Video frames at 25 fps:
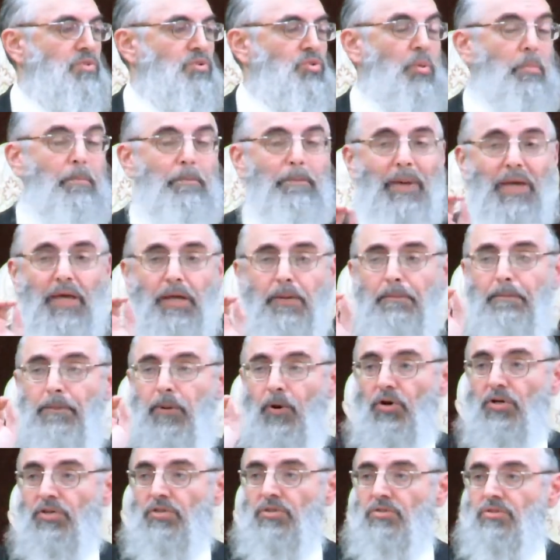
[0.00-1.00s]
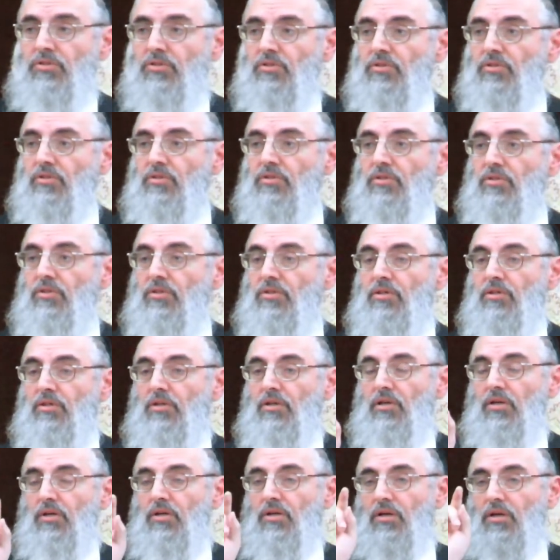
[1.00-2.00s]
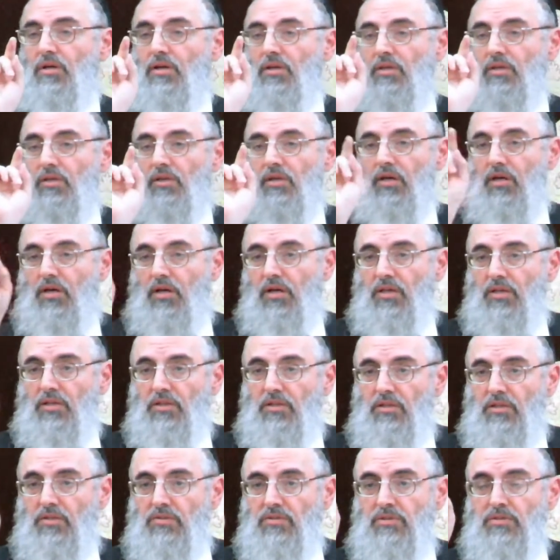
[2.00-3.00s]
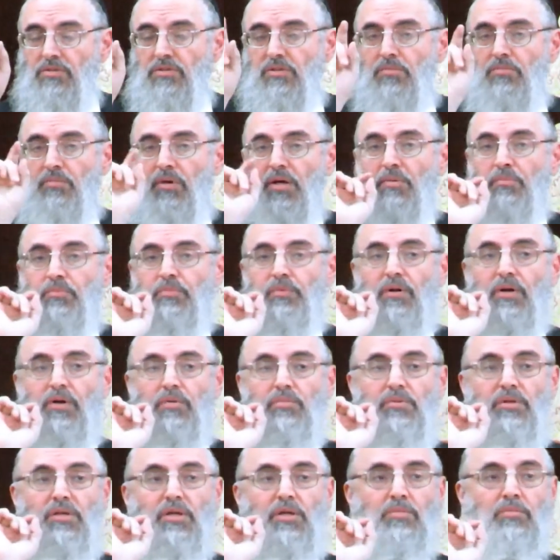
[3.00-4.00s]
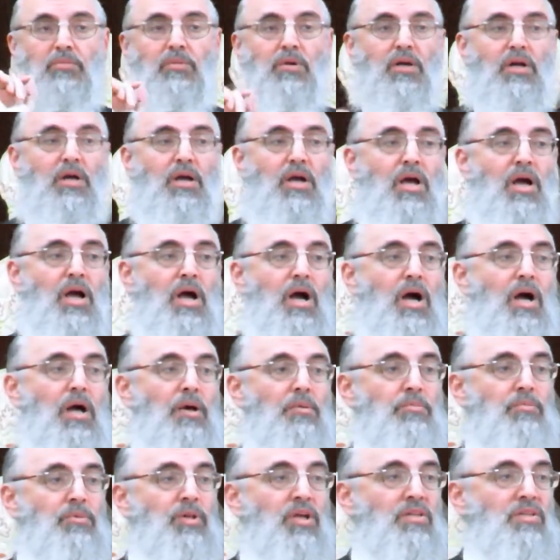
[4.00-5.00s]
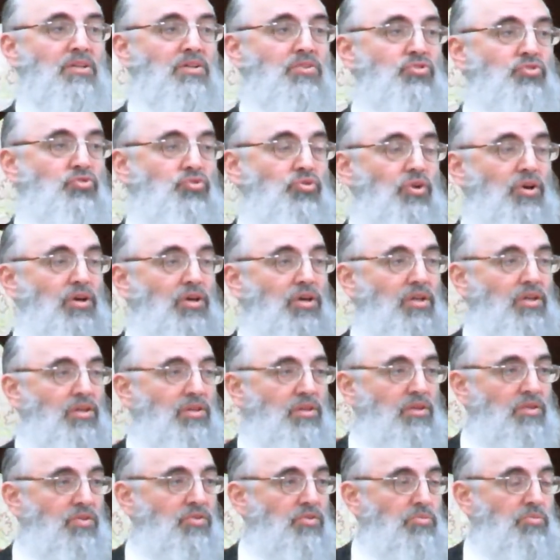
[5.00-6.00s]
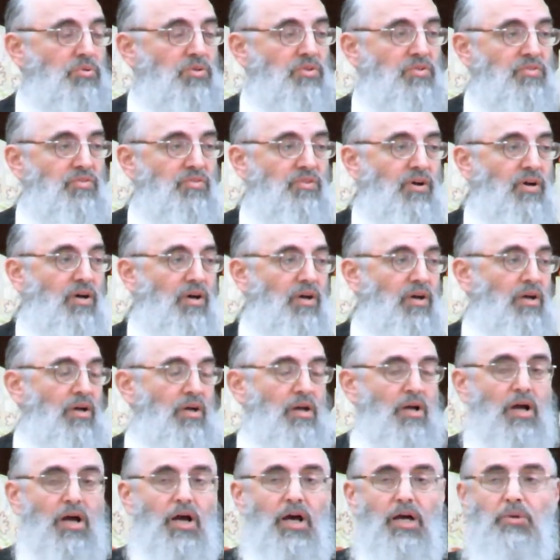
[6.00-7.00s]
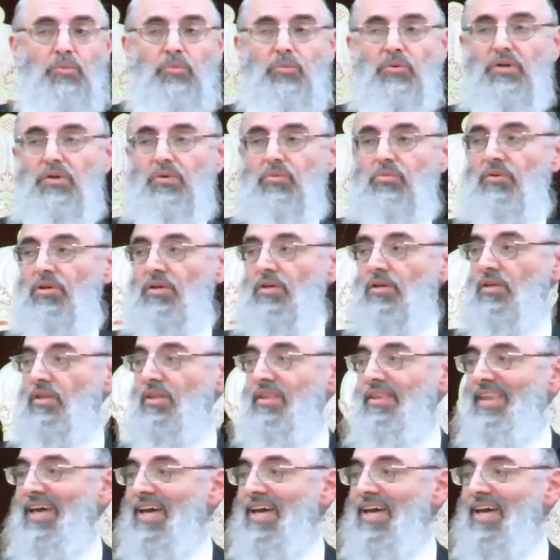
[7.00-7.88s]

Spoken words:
to pinpoint, this isn't my problem. I'm not strong in this mitzvah. I'm very weak in